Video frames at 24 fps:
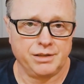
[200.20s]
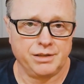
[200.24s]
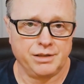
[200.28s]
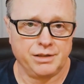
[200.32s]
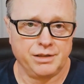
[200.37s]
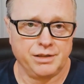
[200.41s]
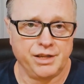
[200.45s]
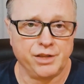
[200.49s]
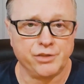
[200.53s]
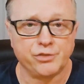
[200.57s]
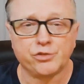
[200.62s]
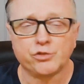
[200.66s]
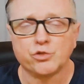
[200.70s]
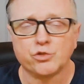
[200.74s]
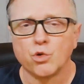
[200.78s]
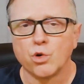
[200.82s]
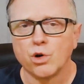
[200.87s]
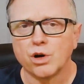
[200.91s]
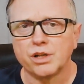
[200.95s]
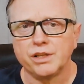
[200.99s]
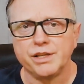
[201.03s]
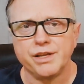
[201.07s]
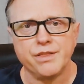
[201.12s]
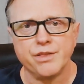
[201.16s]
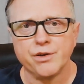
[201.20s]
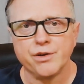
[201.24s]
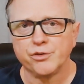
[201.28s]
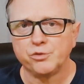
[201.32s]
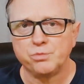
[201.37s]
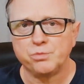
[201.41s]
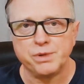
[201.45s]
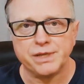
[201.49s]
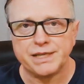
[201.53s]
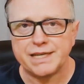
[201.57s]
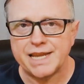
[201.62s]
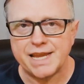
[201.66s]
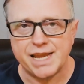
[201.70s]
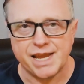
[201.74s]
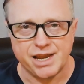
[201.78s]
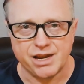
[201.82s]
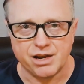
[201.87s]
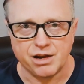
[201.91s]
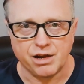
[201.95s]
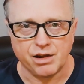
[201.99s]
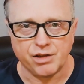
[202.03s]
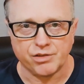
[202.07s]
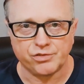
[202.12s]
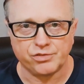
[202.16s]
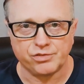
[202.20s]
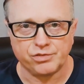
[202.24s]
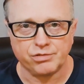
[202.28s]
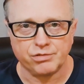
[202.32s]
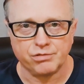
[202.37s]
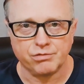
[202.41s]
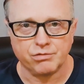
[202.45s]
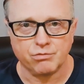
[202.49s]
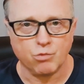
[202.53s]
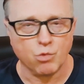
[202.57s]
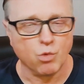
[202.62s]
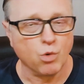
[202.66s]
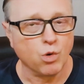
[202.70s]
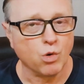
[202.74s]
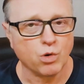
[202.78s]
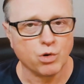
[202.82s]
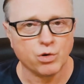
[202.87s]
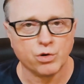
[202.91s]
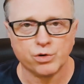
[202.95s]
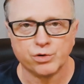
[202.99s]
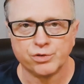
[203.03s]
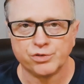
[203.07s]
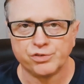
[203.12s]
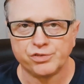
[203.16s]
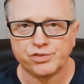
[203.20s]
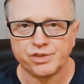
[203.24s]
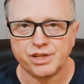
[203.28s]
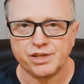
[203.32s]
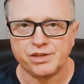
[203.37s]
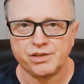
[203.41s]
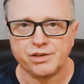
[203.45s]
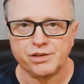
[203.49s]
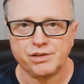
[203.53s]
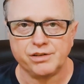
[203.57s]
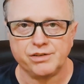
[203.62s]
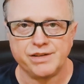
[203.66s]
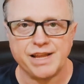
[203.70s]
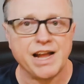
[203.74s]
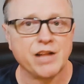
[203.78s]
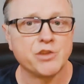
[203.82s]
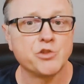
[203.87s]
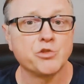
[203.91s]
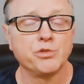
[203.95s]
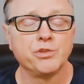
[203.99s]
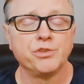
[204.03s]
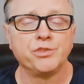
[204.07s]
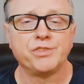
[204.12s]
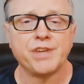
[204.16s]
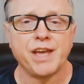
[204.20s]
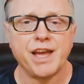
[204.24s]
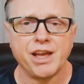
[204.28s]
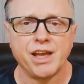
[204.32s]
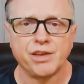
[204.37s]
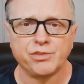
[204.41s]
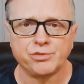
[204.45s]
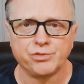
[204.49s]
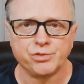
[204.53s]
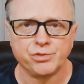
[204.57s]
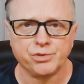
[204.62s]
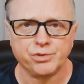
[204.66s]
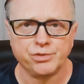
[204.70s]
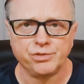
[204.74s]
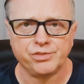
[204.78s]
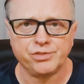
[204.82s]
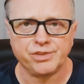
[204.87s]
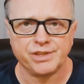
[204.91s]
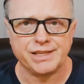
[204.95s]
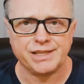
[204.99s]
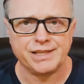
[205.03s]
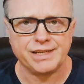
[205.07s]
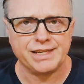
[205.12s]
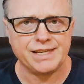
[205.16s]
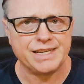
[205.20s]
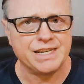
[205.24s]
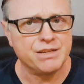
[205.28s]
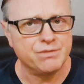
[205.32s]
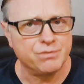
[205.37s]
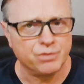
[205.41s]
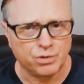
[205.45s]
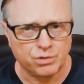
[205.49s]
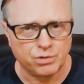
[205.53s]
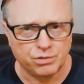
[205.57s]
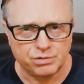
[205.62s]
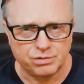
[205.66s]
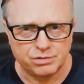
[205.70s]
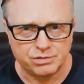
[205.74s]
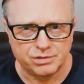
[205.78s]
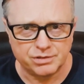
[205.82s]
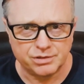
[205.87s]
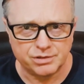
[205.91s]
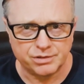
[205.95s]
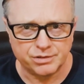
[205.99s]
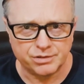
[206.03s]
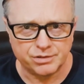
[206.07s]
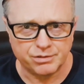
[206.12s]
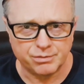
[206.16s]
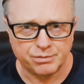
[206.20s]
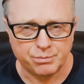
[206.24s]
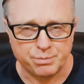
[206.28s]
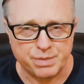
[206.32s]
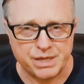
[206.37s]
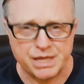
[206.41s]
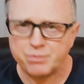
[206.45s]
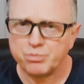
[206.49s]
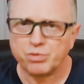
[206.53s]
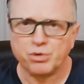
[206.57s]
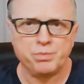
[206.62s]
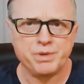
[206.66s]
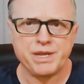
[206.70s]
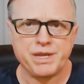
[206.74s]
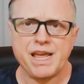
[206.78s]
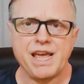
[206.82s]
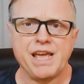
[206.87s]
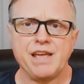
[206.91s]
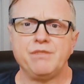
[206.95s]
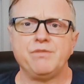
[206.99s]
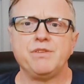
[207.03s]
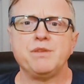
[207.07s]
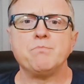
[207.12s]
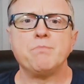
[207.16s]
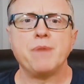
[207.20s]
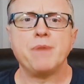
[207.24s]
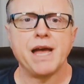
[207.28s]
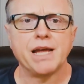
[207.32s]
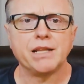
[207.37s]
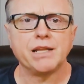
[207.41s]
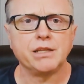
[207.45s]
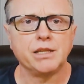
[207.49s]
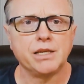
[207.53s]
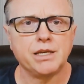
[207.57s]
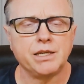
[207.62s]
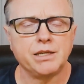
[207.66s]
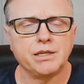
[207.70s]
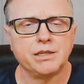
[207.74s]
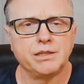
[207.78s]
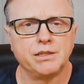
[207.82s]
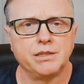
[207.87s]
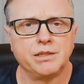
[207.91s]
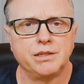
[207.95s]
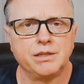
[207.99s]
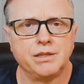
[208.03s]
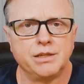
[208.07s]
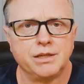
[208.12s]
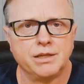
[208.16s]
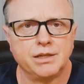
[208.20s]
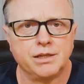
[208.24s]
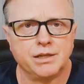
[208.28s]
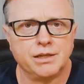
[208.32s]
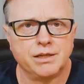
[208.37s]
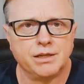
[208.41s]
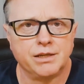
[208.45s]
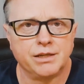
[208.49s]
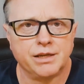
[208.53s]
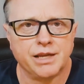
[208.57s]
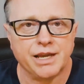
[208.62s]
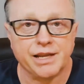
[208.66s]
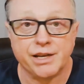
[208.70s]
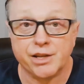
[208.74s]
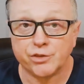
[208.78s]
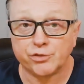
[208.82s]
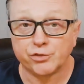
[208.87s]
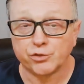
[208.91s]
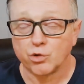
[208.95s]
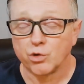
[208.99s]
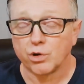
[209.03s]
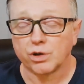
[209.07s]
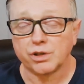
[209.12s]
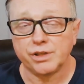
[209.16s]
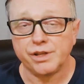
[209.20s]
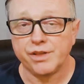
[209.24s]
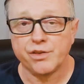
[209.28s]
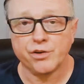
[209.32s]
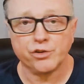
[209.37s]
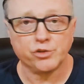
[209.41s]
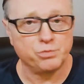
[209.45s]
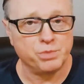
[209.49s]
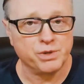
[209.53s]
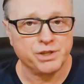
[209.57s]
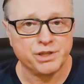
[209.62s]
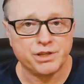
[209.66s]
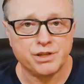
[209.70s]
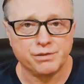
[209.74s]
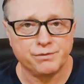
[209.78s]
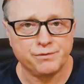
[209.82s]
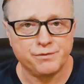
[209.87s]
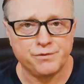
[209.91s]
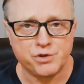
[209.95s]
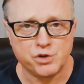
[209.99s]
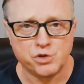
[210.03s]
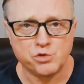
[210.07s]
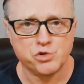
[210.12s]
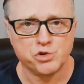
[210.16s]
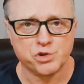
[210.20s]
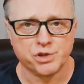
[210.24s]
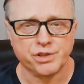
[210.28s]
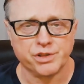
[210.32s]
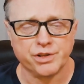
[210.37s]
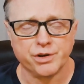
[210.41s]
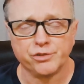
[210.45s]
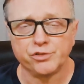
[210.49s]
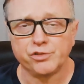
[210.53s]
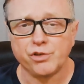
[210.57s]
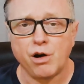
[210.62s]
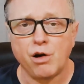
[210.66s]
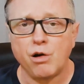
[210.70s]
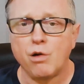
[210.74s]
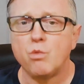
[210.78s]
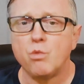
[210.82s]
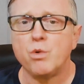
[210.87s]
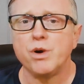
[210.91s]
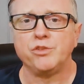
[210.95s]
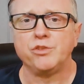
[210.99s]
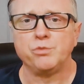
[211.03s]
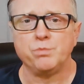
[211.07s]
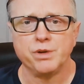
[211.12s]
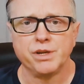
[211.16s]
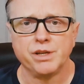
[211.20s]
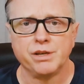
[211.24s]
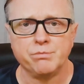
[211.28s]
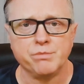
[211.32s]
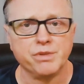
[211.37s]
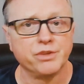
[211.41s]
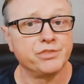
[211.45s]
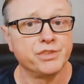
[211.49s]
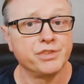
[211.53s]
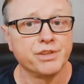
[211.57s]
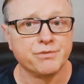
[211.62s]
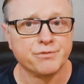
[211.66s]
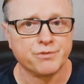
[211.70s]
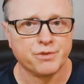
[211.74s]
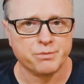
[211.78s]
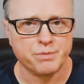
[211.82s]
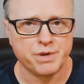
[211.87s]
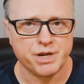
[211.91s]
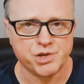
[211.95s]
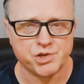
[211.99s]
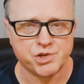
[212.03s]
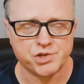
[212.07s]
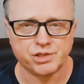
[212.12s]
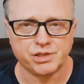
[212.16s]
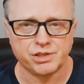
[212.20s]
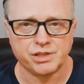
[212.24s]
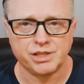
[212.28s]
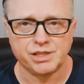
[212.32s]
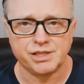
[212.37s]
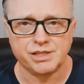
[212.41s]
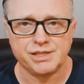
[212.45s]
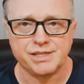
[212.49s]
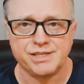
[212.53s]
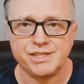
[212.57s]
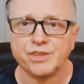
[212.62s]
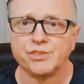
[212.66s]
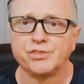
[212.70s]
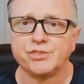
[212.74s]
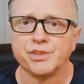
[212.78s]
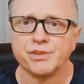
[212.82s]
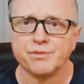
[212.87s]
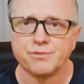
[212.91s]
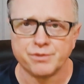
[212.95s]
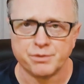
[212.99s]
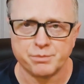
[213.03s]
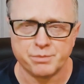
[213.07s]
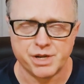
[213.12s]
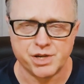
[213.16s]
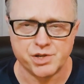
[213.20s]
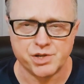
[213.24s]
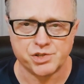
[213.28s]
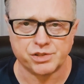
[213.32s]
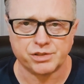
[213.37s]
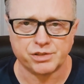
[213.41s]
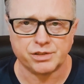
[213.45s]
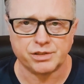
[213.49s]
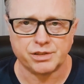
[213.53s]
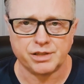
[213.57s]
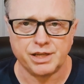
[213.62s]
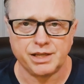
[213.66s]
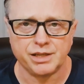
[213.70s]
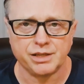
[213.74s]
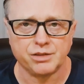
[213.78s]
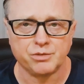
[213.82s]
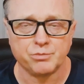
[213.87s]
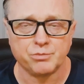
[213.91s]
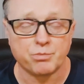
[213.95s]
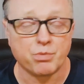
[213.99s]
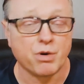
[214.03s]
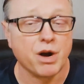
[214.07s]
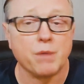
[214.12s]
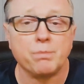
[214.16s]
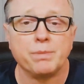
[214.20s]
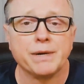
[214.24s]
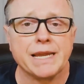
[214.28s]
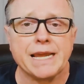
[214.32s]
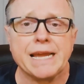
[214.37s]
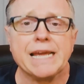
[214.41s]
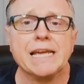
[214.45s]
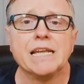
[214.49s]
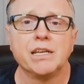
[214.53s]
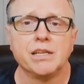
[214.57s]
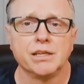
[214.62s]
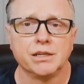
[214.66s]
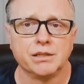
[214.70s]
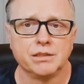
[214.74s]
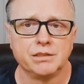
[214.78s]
Historically, there's been chaos, wars and natural disasters and evil, people behaving badly. And historically, there's been confusion. There's always been misinformation and disinformation and propaganda.